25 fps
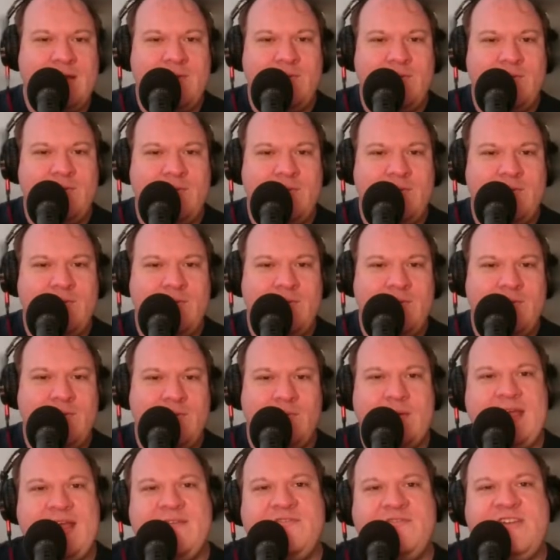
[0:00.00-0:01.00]
where we have
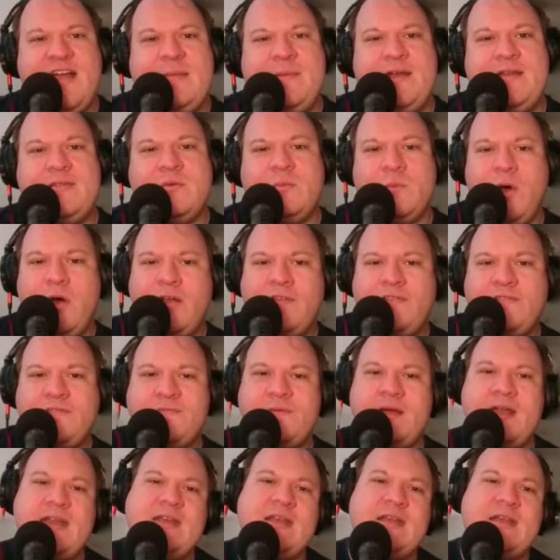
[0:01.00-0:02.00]
Giant Man and the Wasp
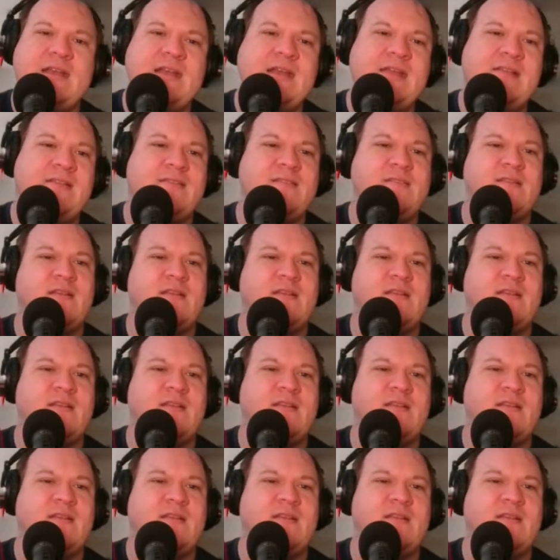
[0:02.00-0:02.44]
fighting against